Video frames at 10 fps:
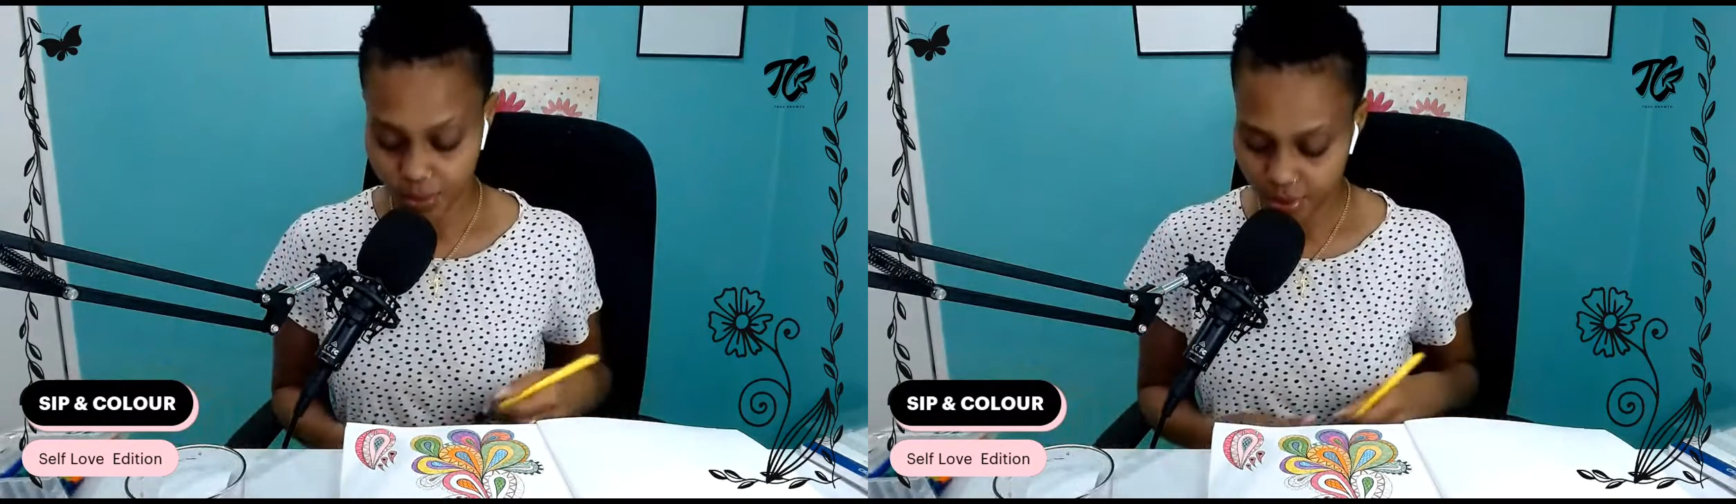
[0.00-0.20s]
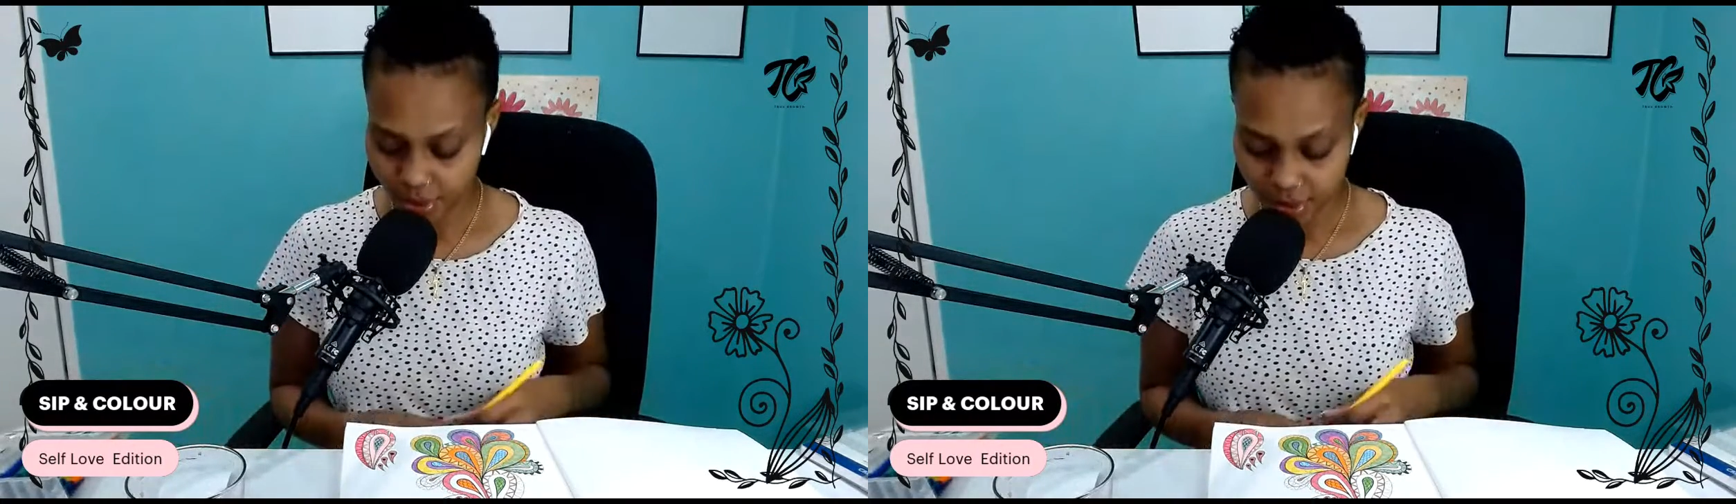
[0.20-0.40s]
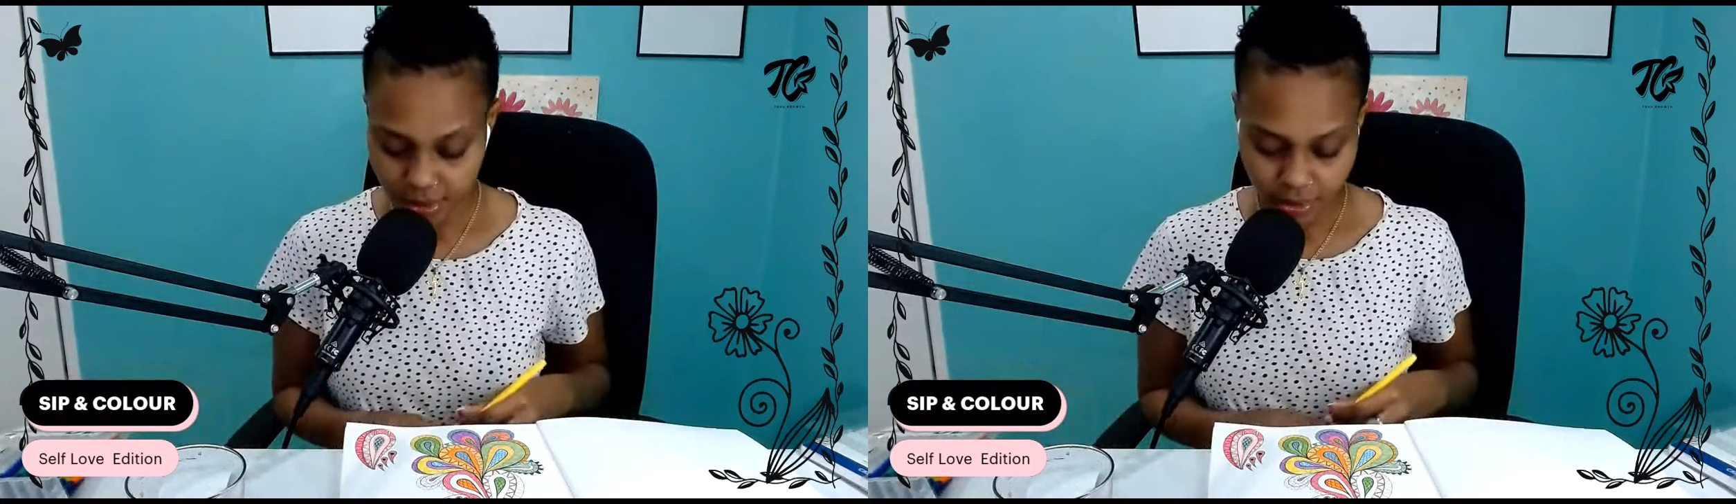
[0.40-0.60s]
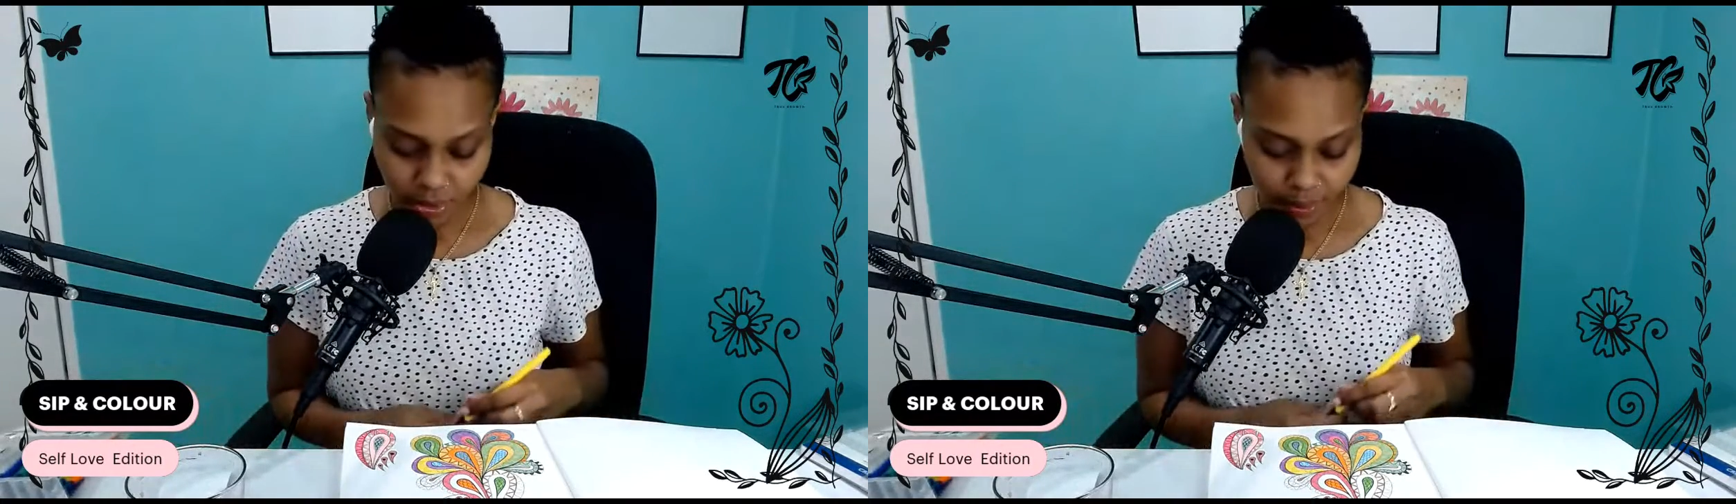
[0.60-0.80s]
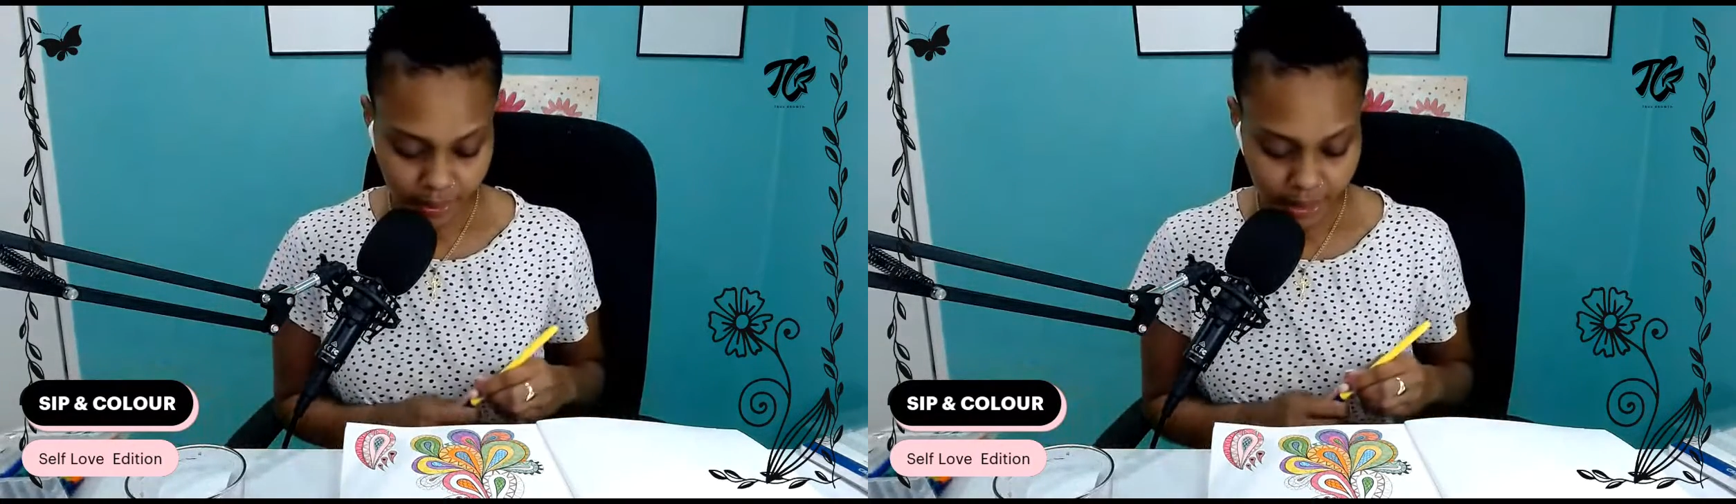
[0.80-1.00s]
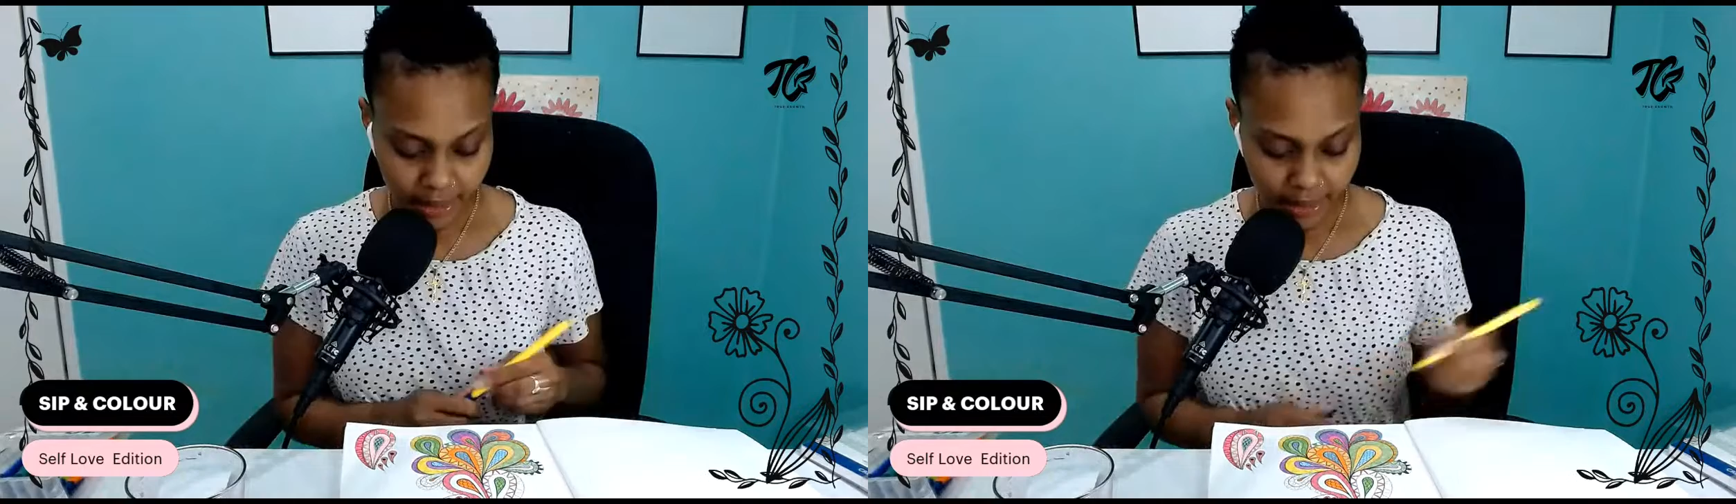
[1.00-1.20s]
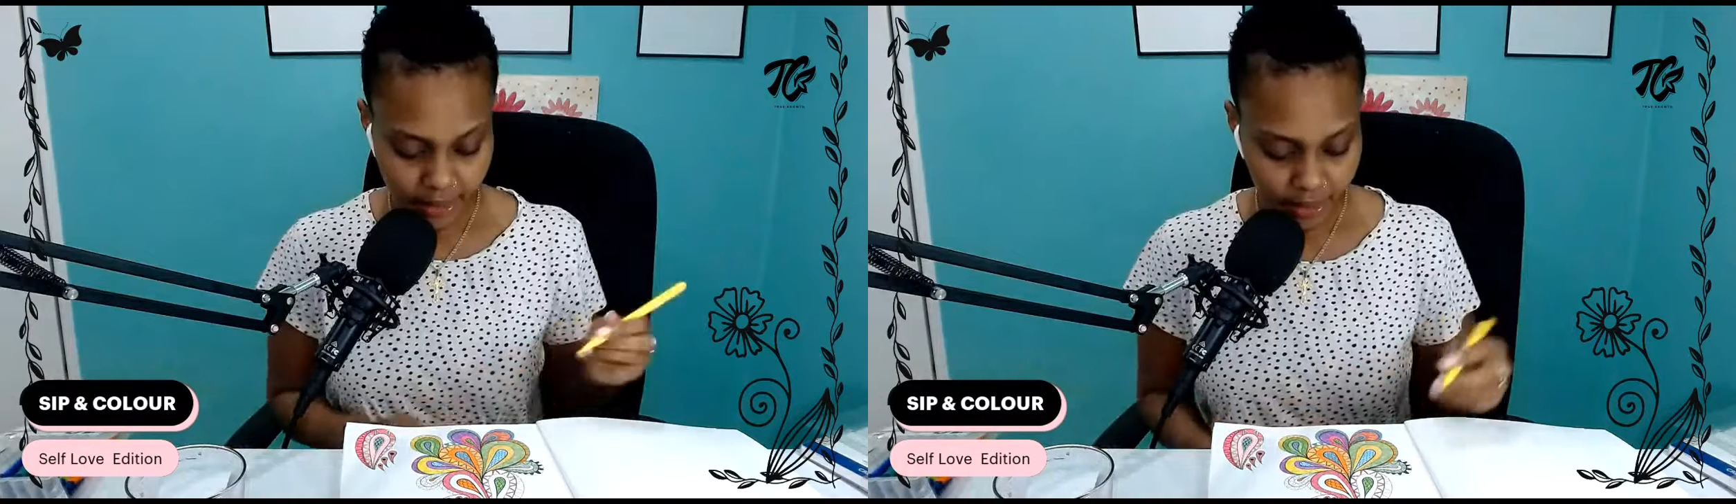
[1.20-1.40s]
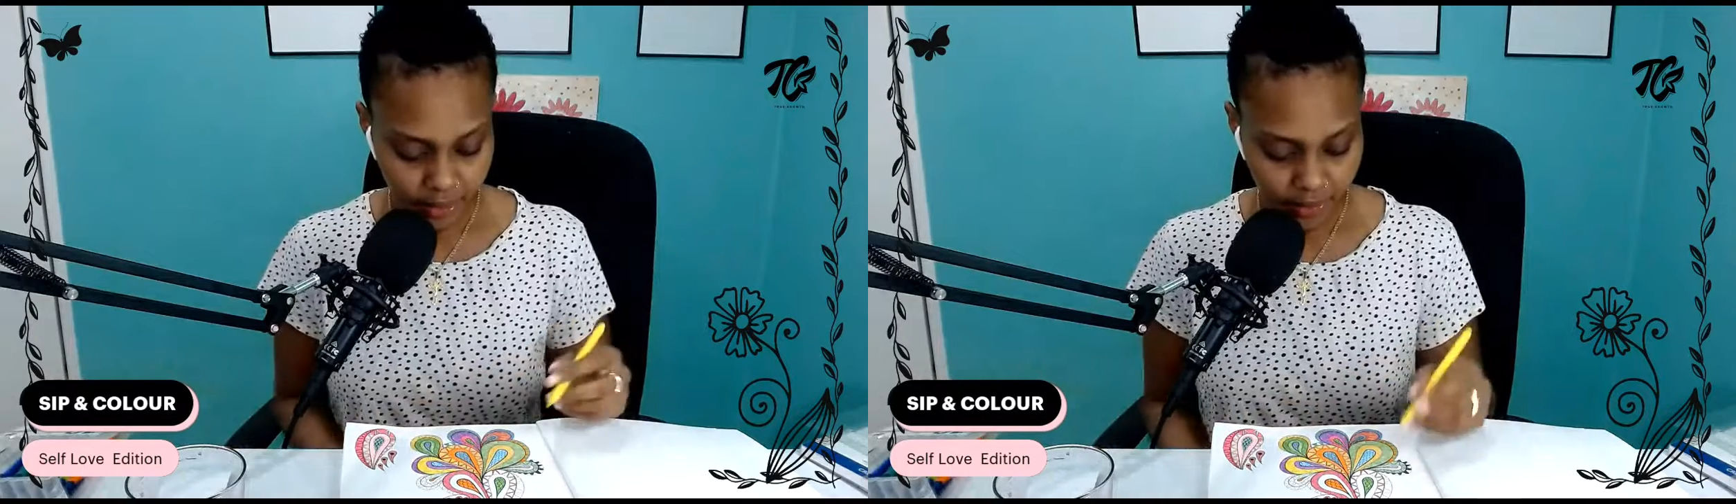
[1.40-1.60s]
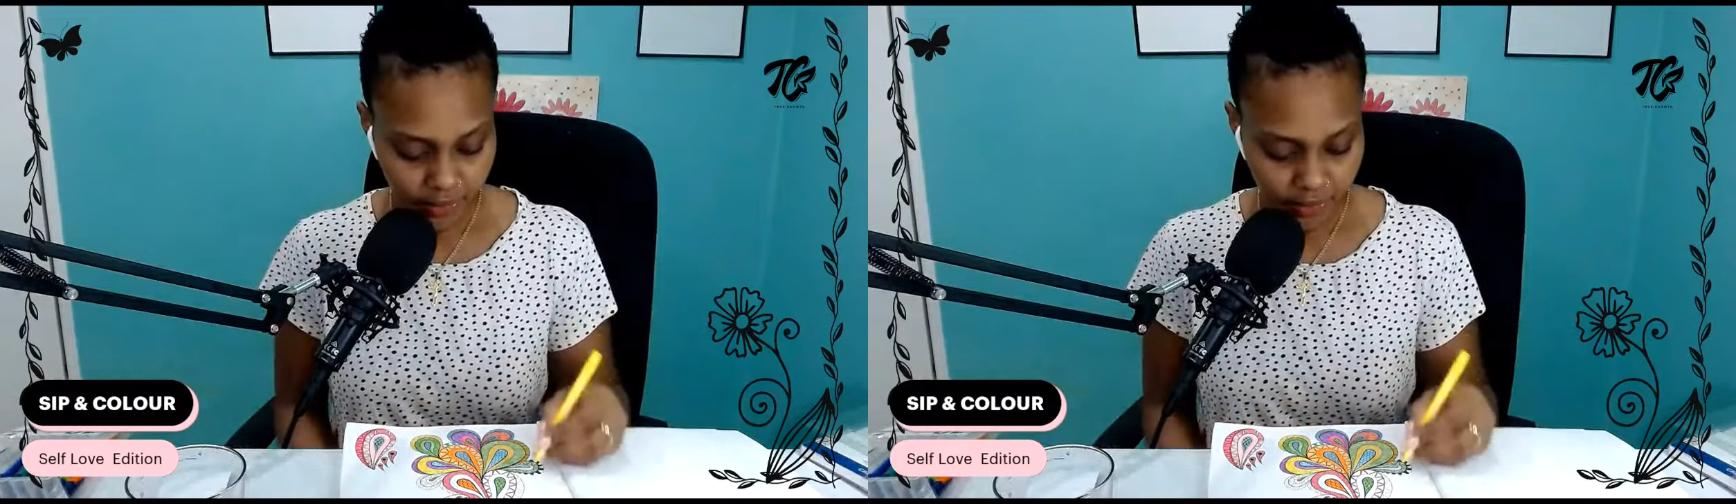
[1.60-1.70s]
What is your plan